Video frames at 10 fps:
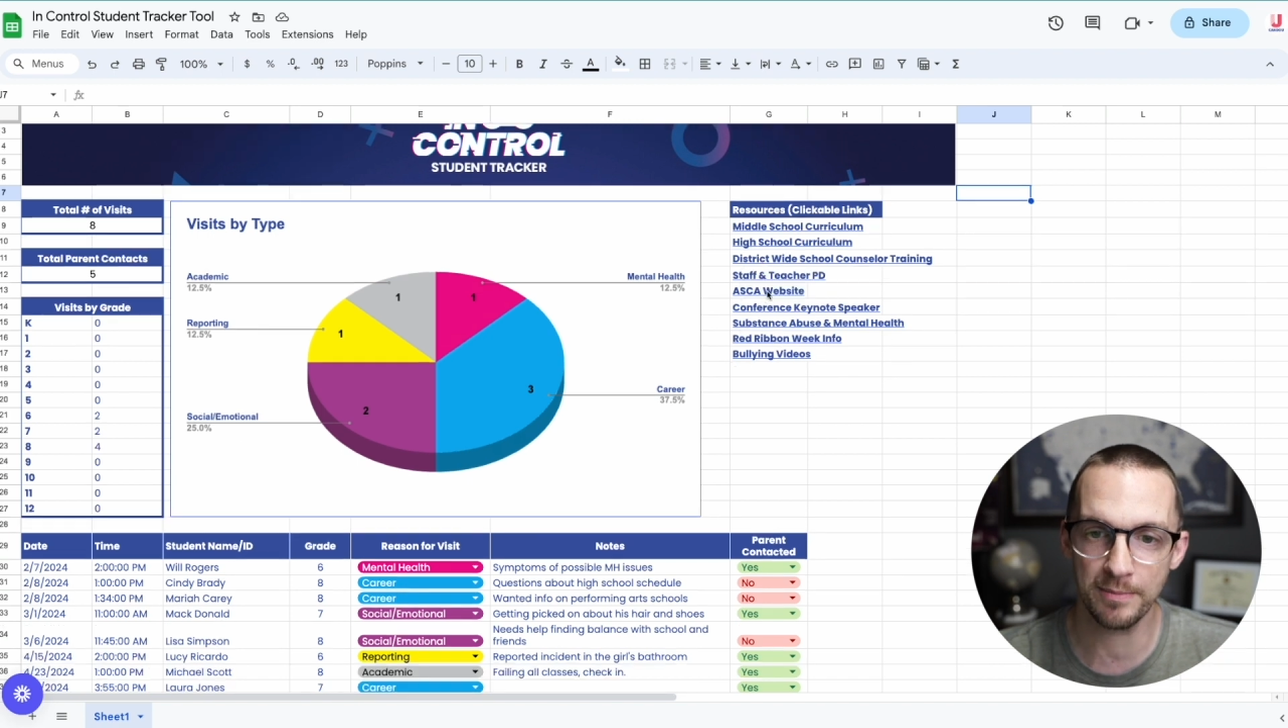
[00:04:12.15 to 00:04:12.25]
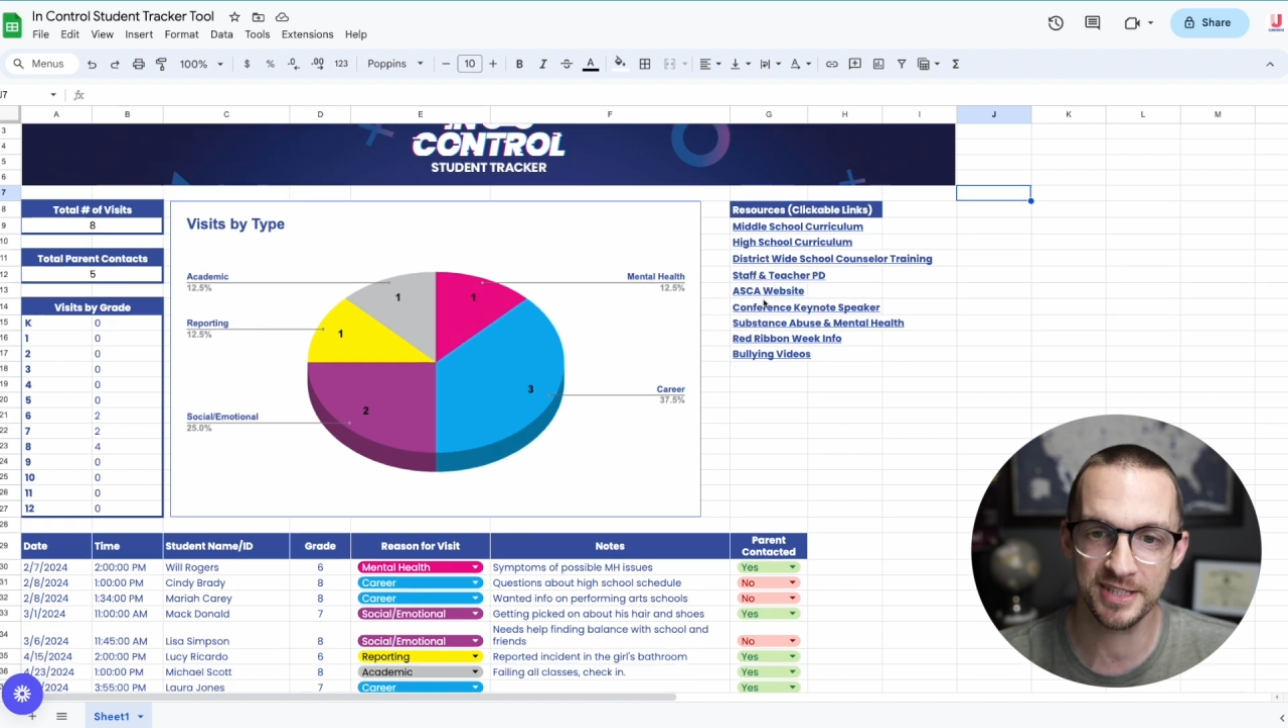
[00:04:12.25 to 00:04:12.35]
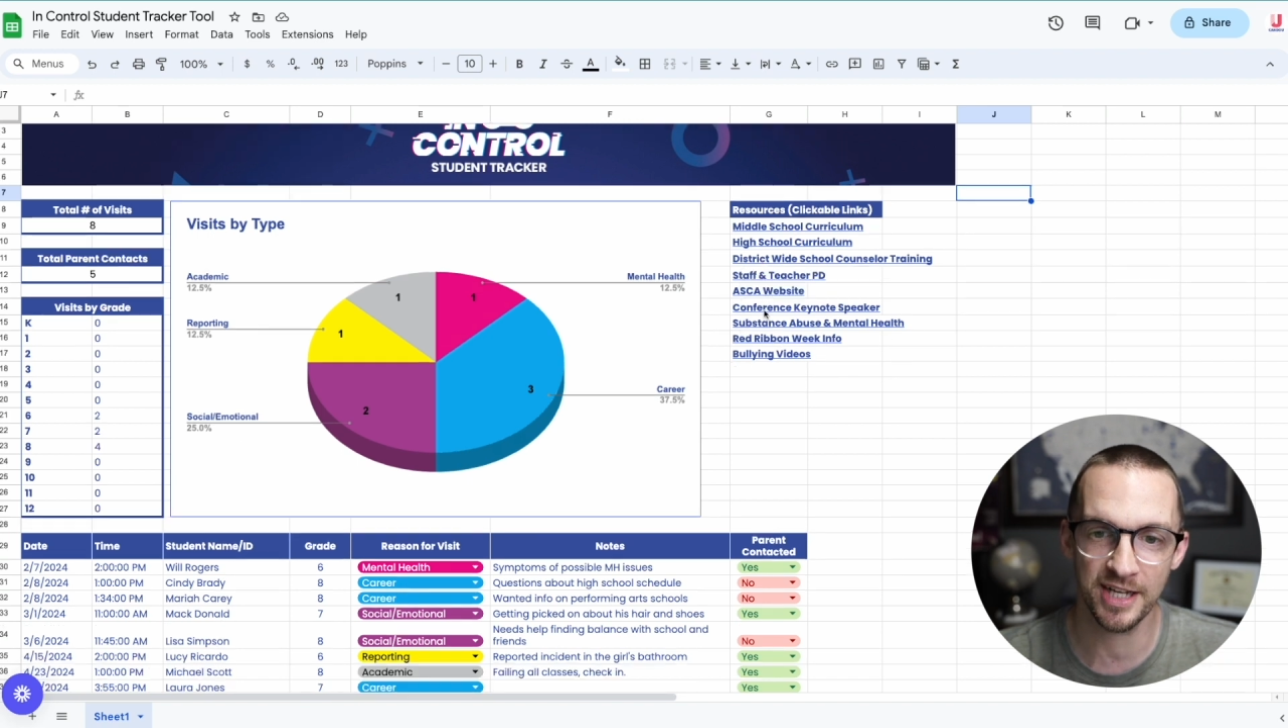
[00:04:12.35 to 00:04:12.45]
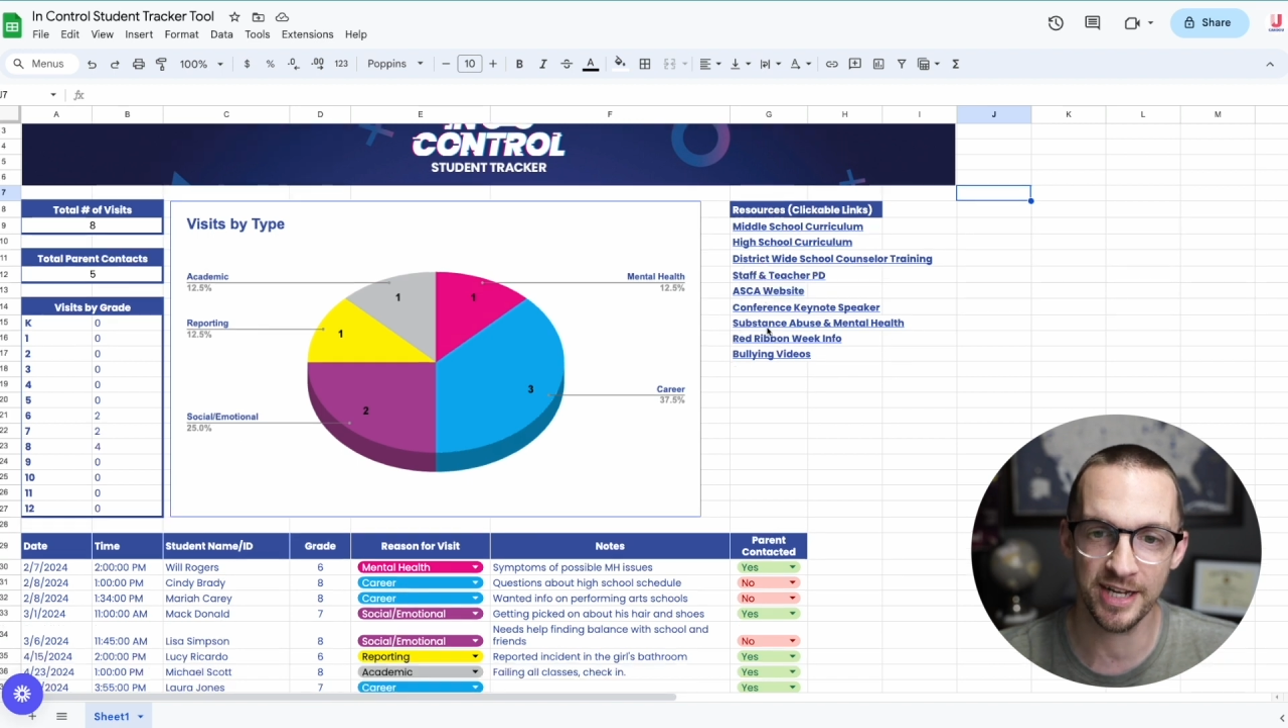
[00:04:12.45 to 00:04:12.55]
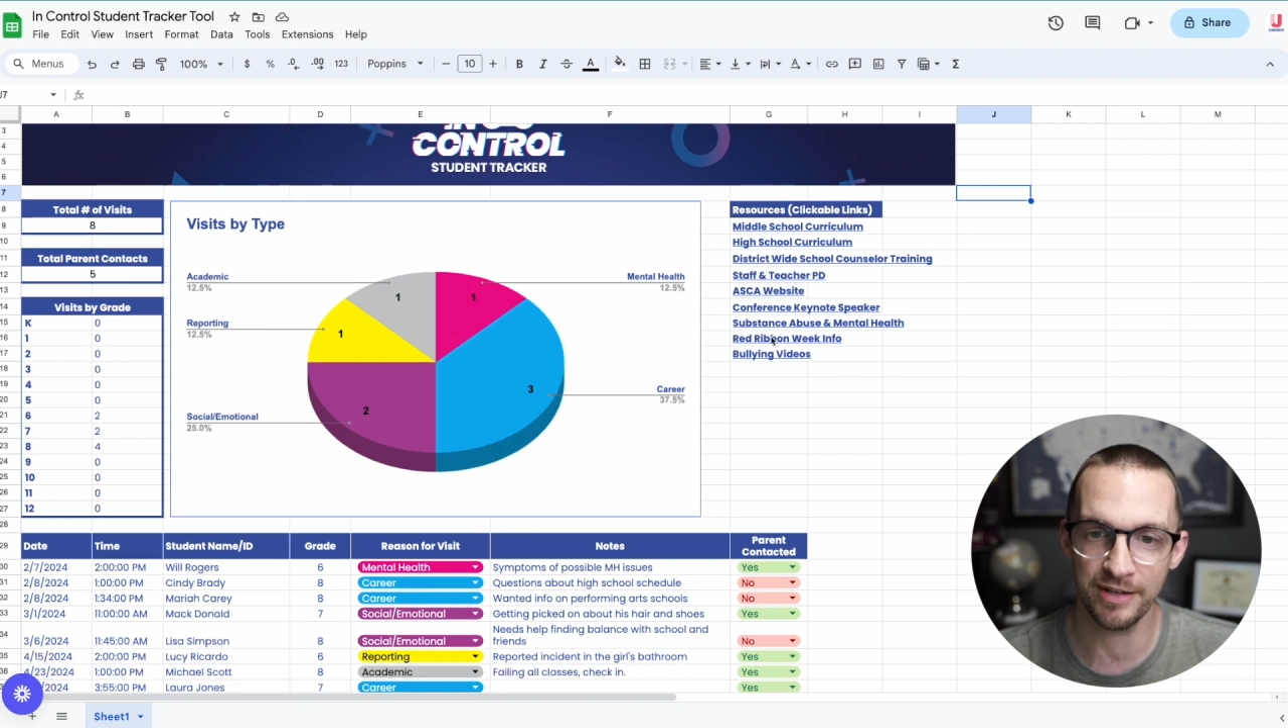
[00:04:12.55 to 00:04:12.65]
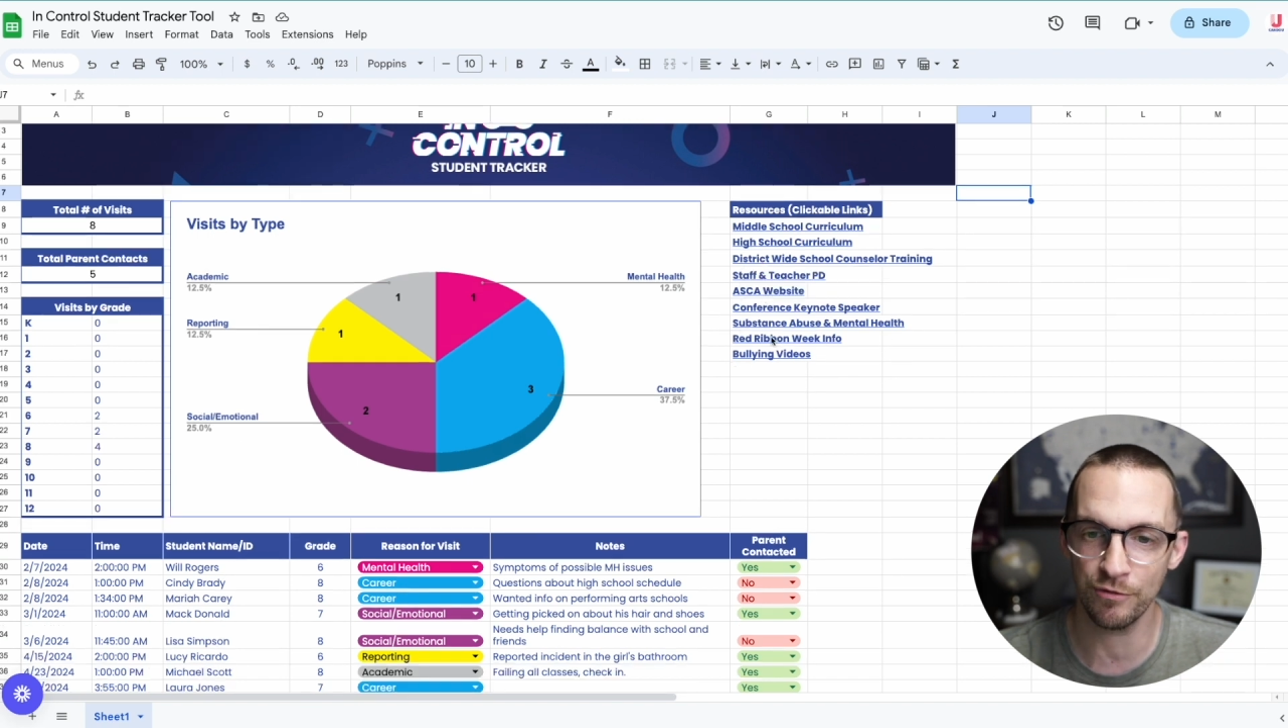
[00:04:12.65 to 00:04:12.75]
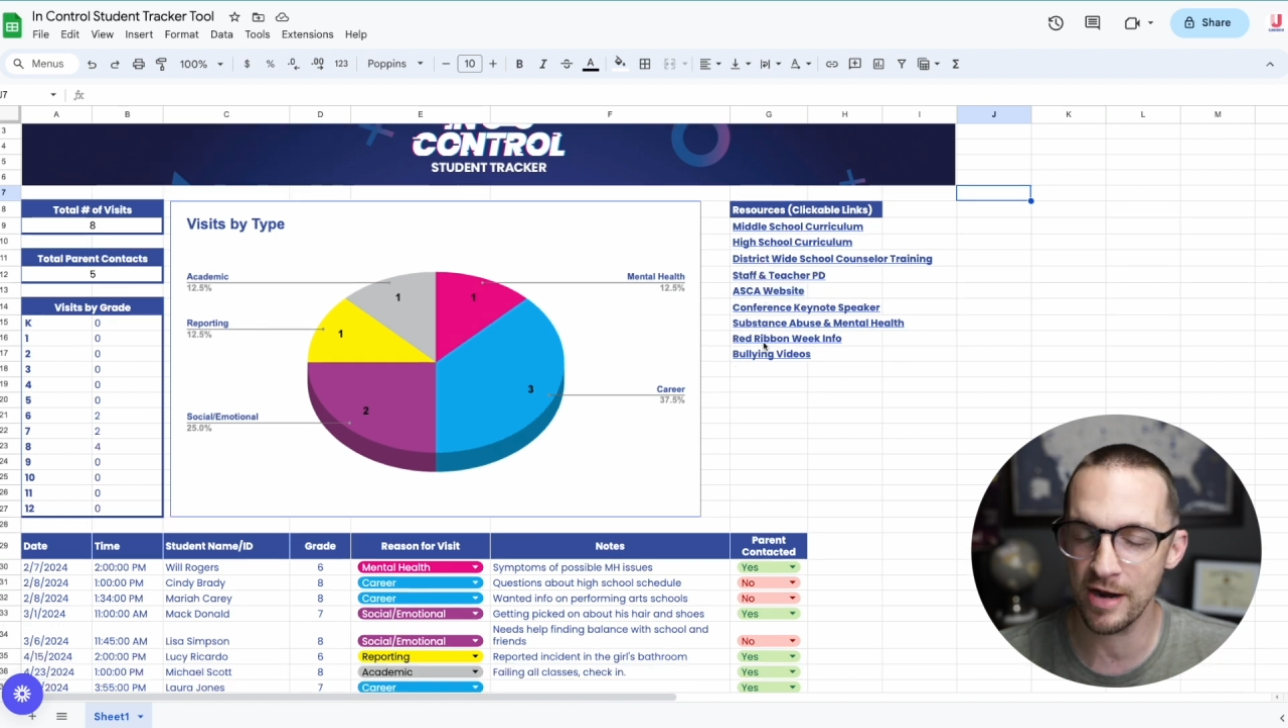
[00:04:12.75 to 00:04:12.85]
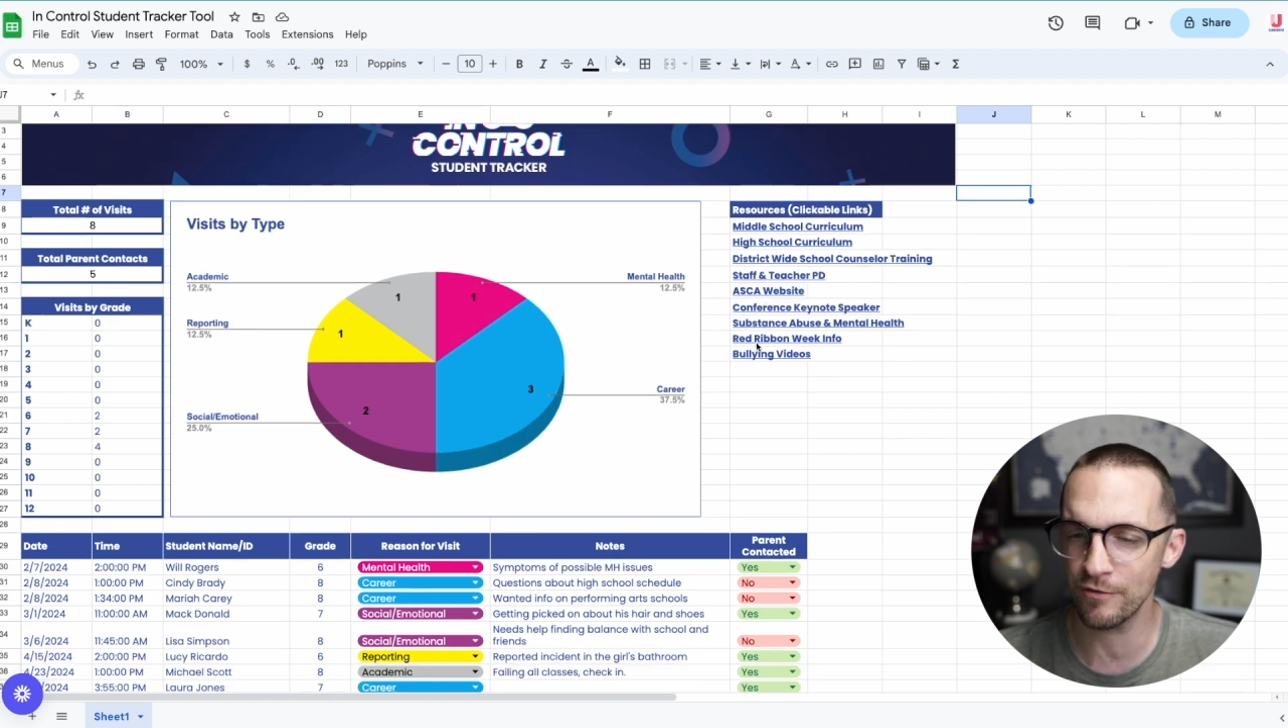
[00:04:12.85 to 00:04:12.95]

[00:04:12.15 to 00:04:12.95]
website,